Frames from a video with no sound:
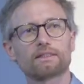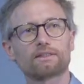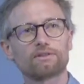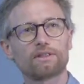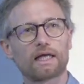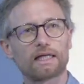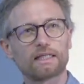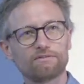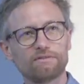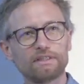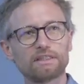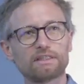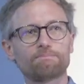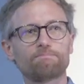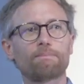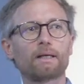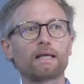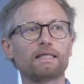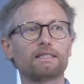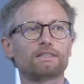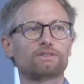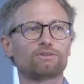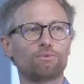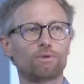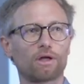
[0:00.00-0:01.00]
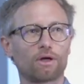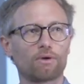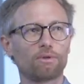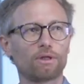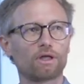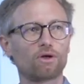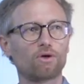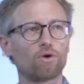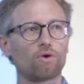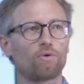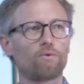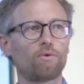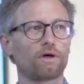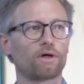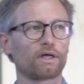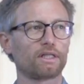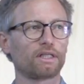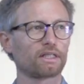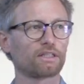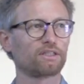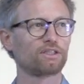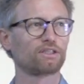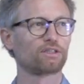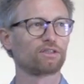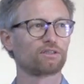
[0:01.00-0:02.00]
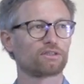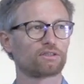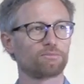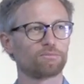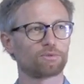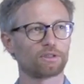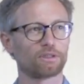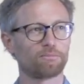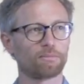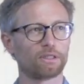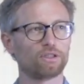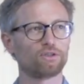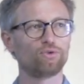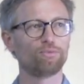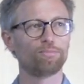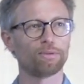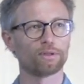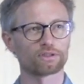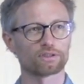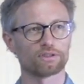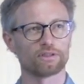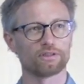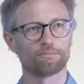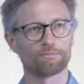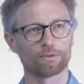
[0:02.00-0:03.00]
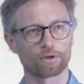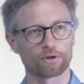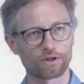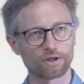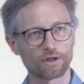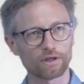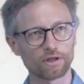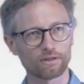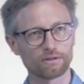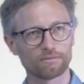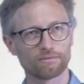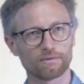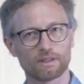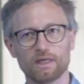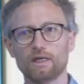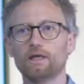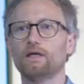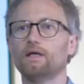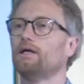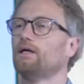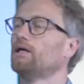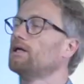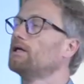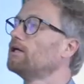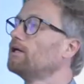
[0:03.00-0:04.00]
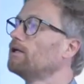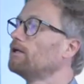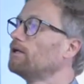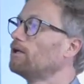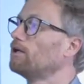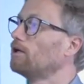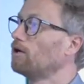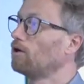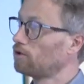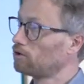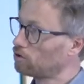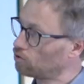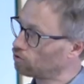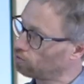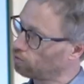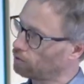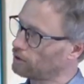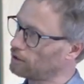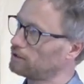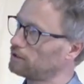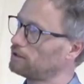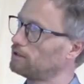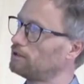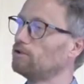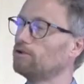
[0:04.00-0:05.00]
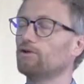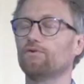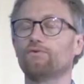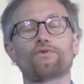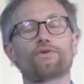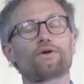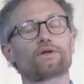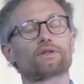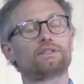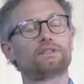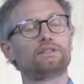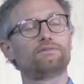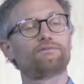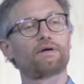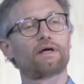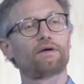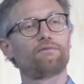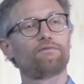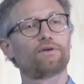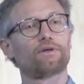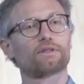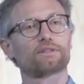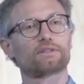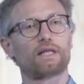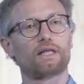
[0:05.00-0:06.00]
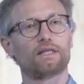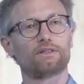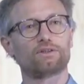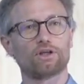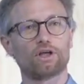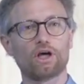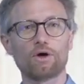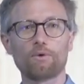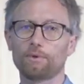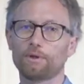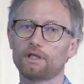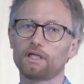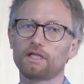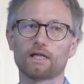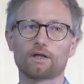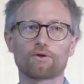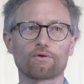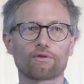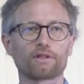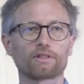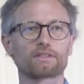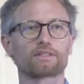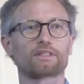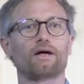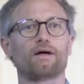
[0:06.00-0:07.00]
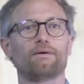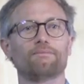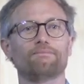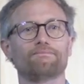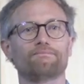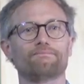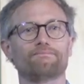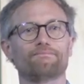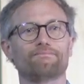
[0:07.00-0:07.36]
at this pace, where we grow our energy consumption by 2% per year, 35 years later, we need another star.